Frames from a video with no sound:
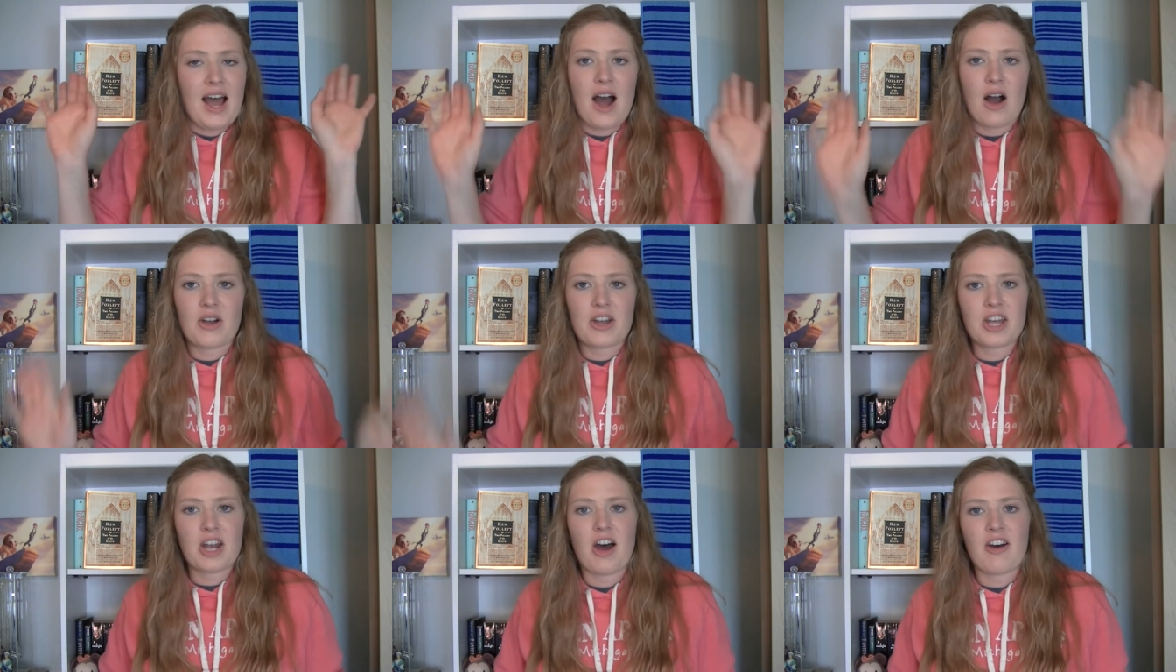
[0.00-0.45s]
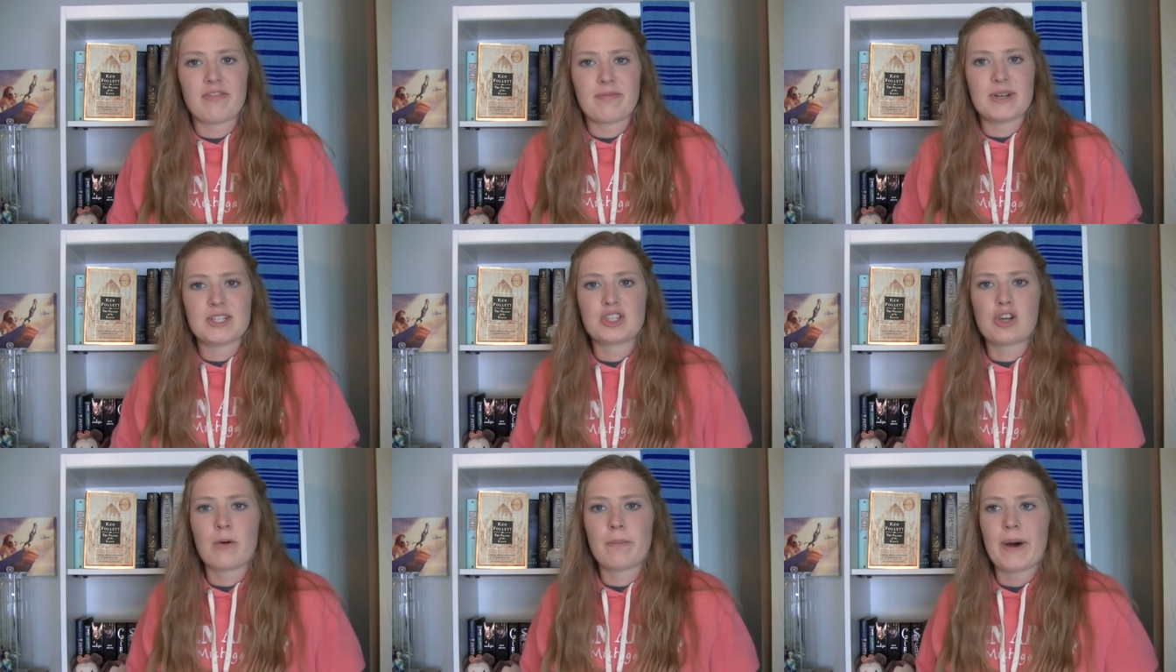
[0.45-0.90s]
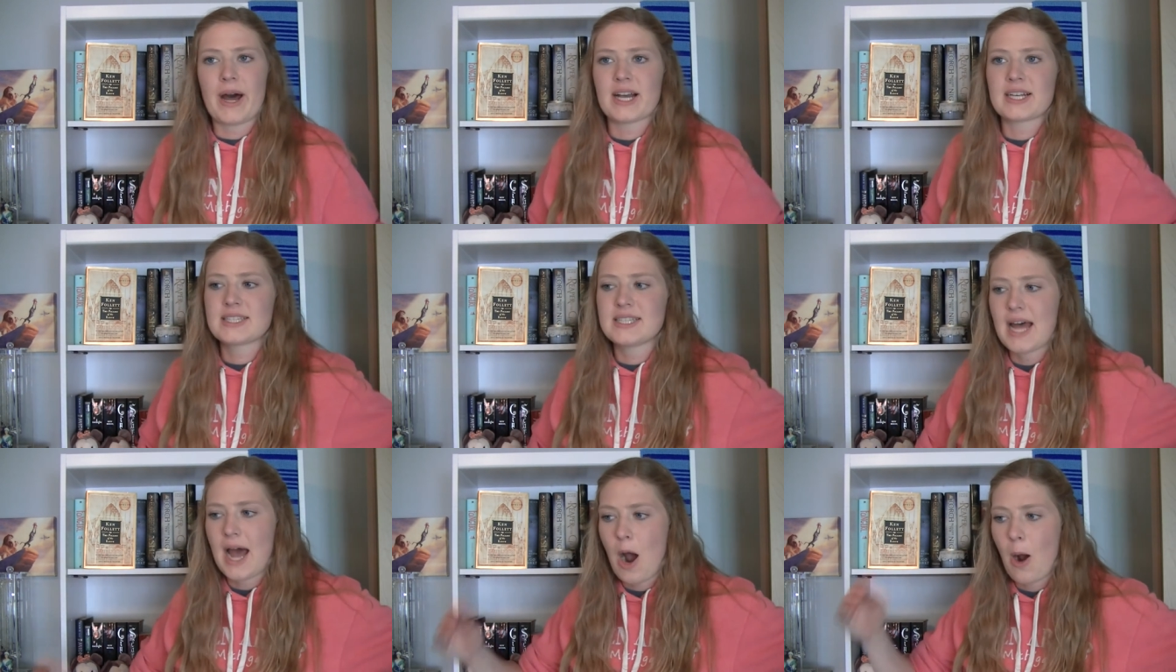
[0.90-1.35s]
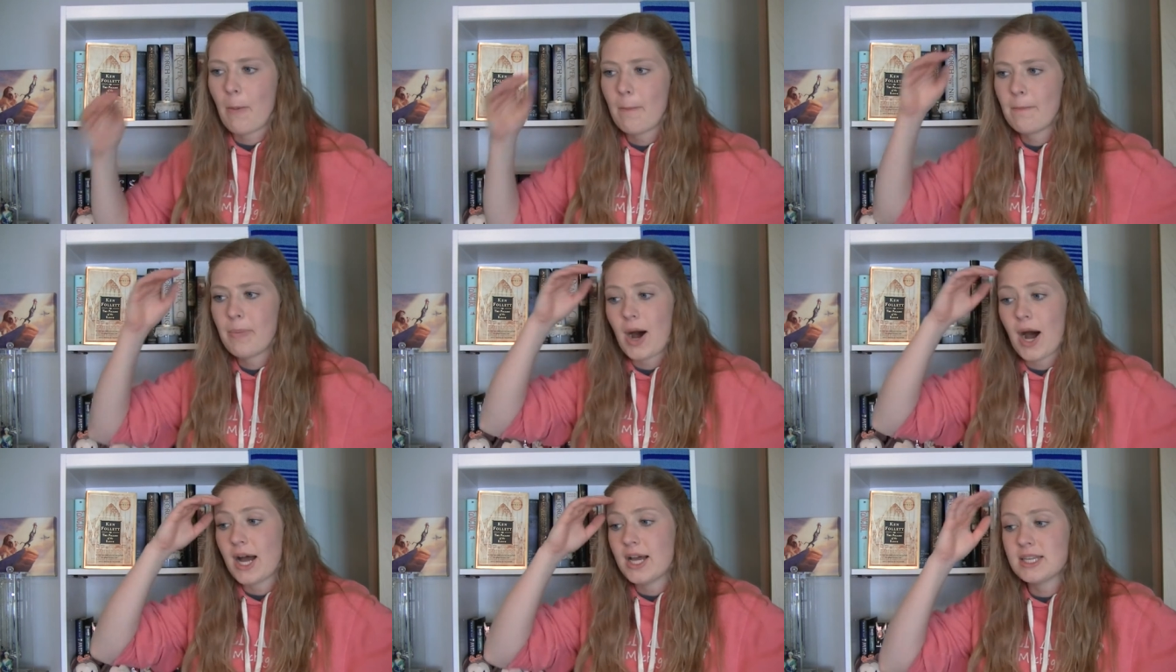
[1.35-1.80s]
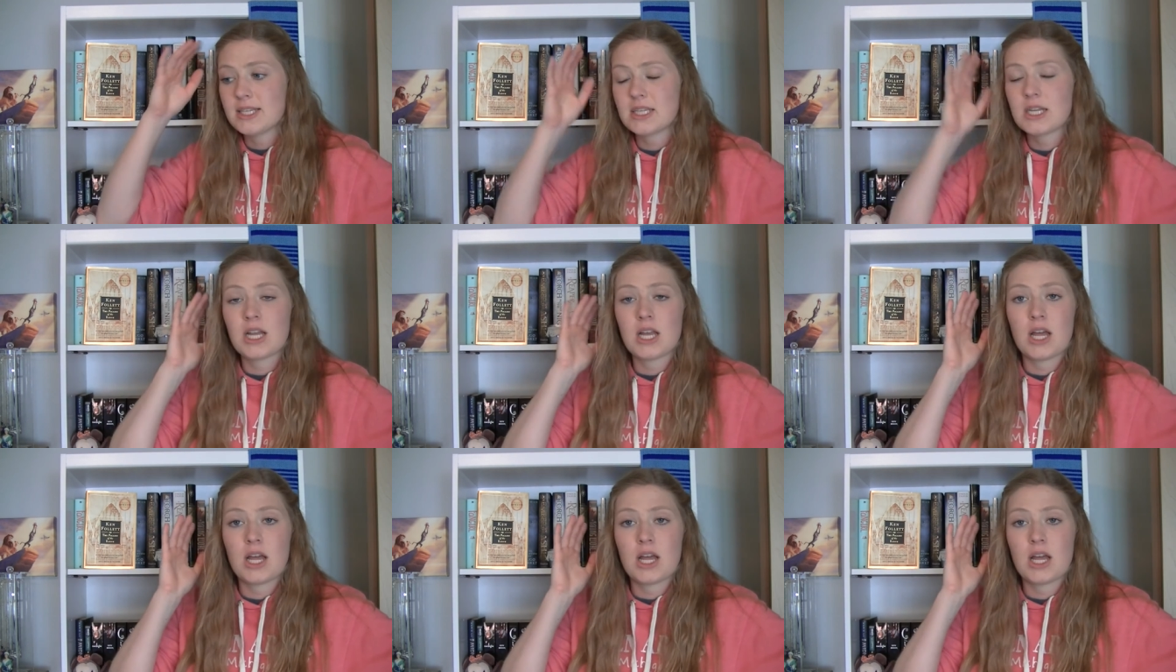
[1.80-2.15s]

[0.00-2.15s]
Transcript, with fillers: I'll get off my soapbox now, but